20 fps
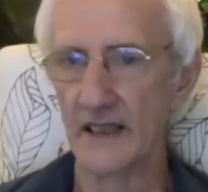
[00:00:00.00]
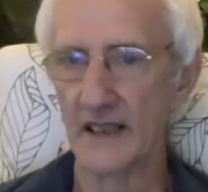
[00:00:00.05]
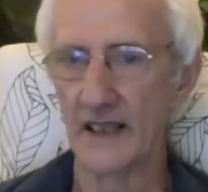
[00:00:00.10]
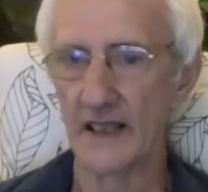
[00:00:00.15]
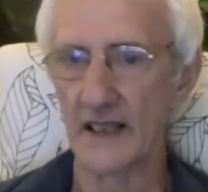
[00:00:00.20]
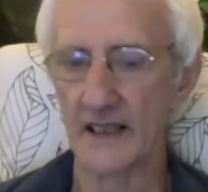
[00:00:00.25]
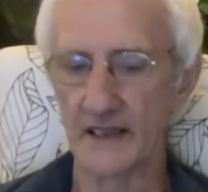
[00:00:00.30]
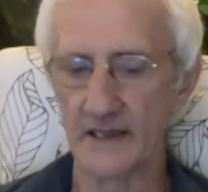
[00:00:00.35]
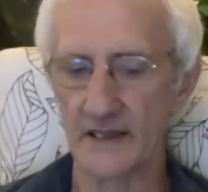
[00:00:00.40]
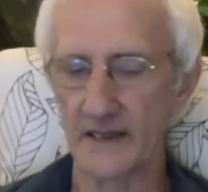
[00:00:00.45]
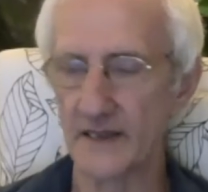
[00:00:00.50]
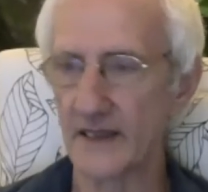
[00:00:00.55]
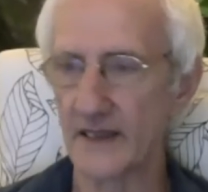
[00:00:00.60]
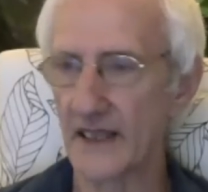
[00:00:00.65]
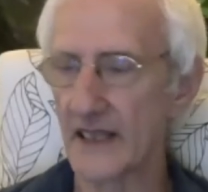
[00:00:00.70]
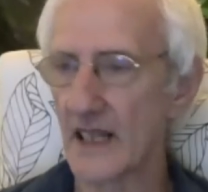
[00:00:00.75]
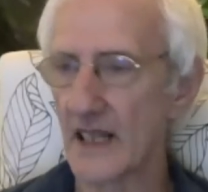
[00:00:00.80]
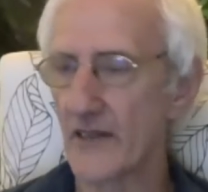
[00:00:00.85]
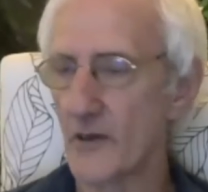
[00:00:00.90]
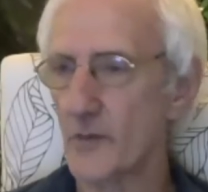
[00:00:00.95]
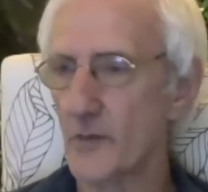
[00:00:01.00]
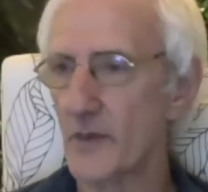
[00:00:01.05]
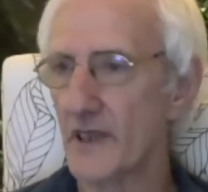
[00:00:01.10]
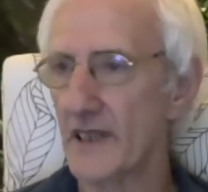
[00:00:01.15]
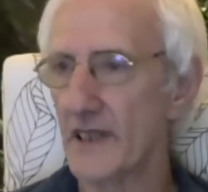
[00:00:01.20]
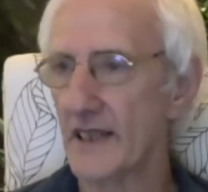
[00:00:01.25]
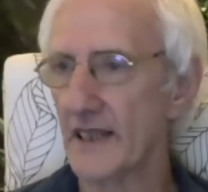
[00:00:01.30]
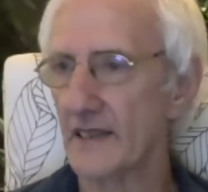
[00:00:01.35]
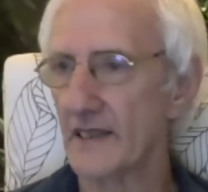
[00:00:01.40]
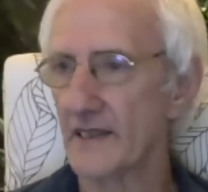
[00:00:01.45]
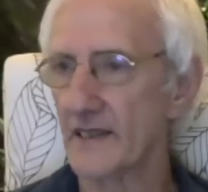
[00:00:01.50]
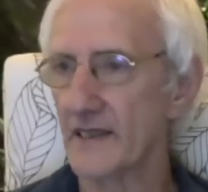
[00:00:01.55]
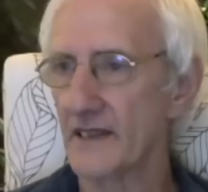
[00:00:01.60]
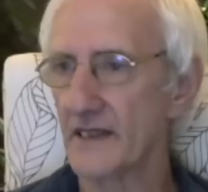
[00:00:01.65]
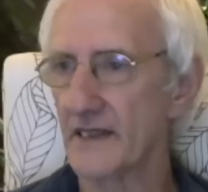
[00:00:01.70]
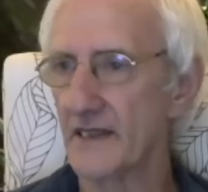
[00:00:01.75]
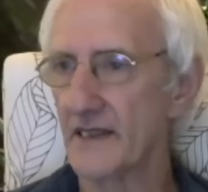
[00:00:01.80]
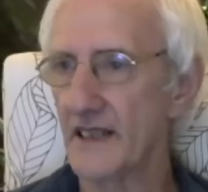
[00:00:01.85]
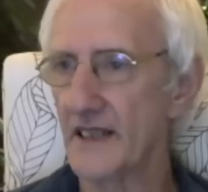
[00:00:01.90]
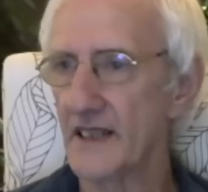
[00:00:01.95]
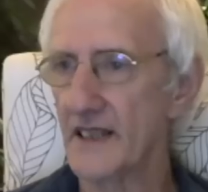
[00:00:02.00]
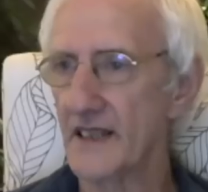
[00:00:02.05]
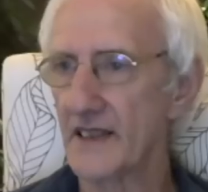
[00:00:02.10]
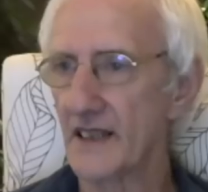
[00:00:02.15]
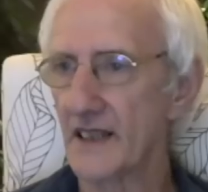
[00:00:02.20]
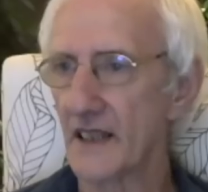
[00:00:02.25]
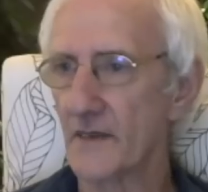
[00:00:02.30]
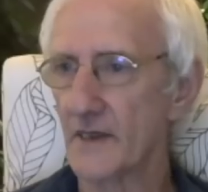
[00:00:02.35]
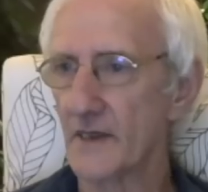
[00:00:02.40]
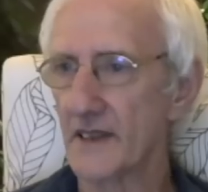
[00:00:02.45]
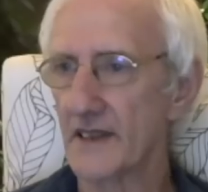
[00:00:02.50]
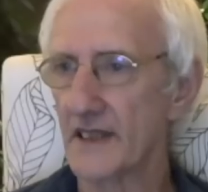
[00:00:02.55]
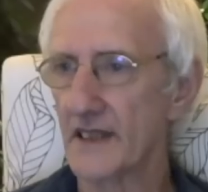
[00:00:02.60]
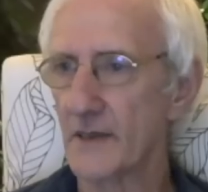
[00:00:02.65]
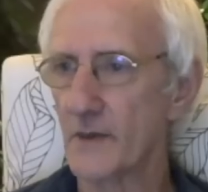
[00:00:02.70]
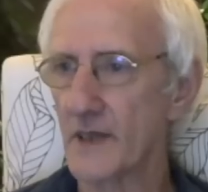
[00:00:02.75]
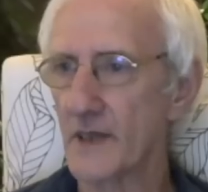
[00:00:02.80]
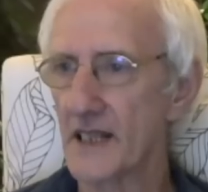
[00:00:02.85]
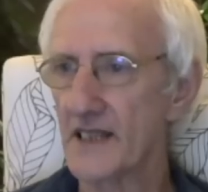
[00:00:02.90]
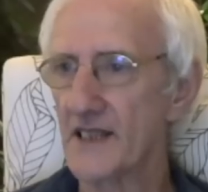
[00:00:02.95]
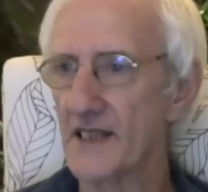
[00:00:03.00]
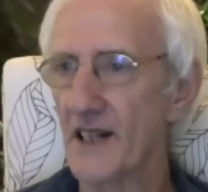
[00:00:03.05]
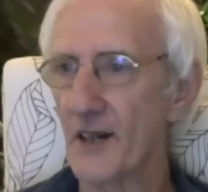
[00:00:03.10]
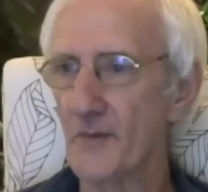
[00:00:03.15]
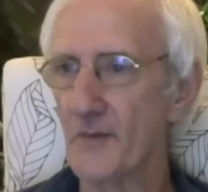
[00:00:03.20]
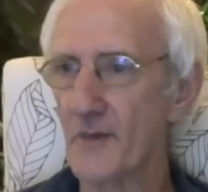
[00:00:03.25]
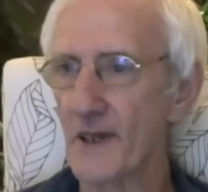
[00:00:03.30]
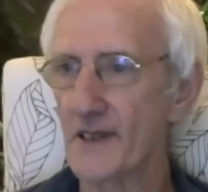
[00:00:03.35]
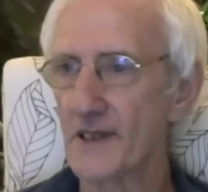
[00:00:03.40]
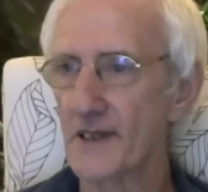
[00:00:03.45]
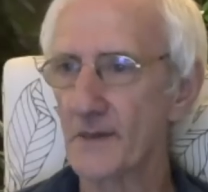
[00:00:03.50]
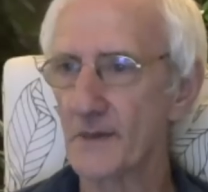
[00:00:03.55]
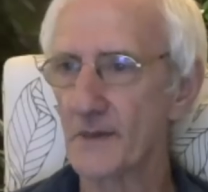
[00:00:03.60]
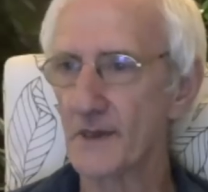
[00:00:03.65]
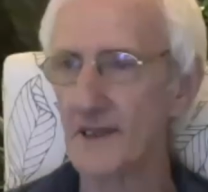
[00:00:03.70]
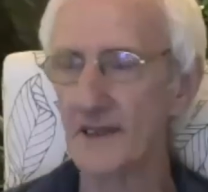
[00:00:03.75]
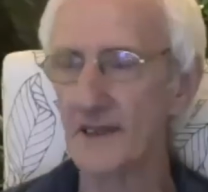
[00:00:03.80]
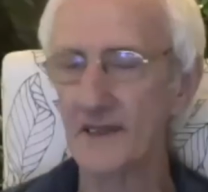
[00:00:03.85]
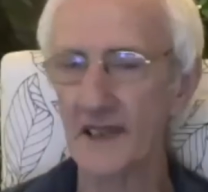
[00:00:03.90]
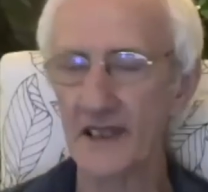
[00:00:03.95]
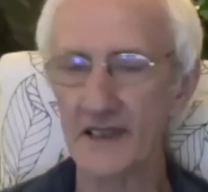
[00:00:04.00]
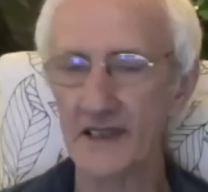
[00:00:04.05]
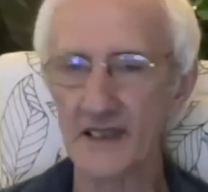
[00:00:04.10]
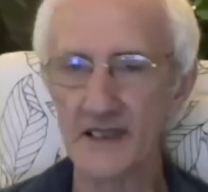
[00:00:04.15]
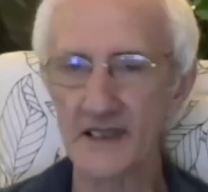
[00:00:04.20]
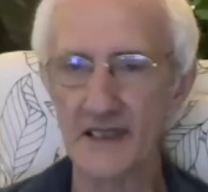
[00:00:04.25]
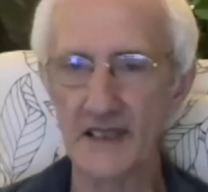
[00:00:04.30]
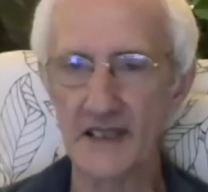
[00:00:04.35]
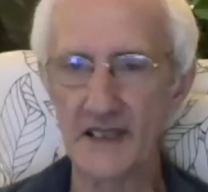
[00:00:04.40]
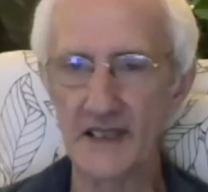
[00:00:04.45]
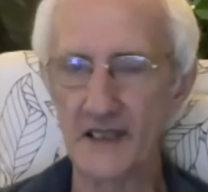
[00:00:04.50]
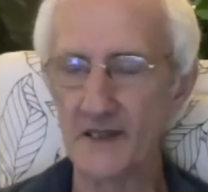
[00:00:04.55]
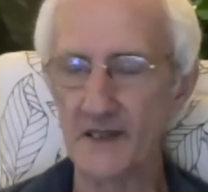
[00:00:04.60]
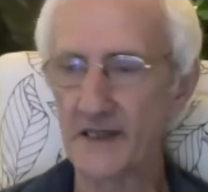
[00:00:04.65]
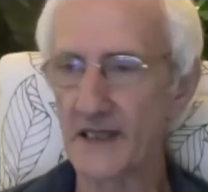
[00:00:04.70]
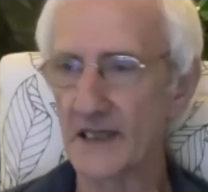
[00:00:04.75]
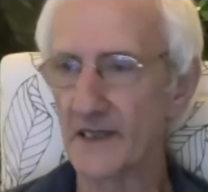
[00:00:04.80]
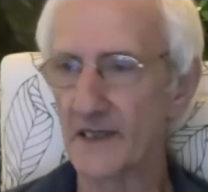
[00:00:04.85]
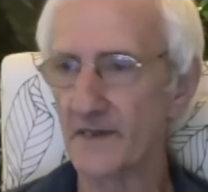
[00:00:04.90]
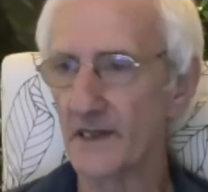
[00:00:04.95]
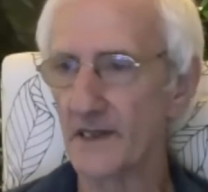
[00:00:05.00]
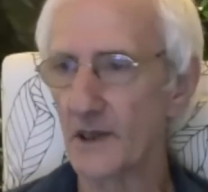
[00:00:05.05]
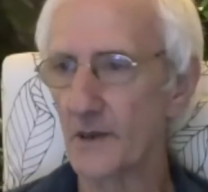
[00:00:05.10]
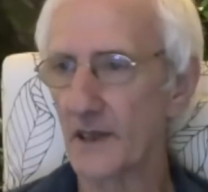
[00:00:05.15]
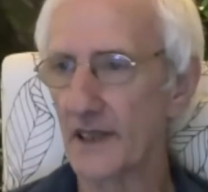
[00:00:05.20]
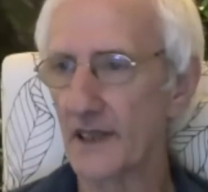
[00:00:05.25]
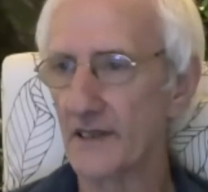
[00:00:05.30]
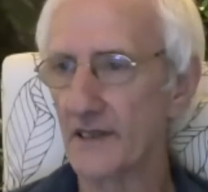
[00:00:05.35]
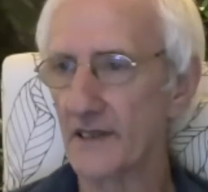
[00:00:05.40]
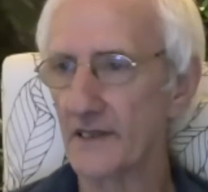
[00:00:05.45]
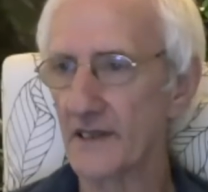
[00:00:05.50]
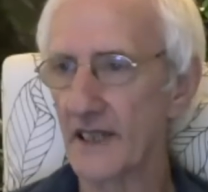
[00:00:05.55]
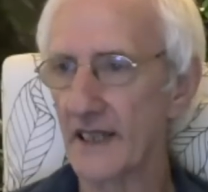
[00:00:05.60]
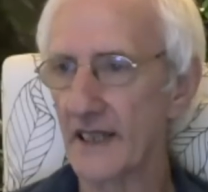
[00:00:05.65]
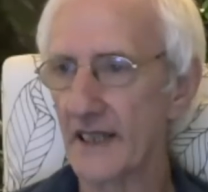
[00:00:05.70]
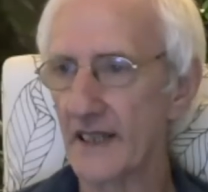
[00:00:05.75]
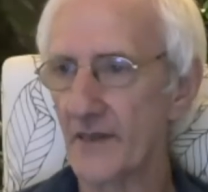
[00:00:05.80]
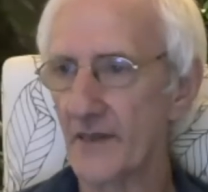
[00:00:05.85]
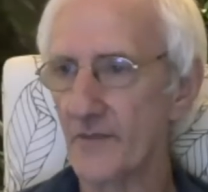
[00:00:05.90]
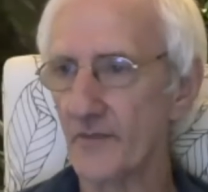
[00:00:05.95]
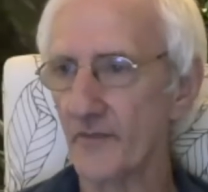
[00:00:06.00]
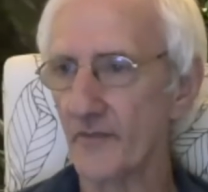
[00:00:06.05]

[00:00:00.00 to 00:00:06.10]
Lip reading: And like everybody else, he discovered it's not possible. You can't sit and do self-inquiry all day.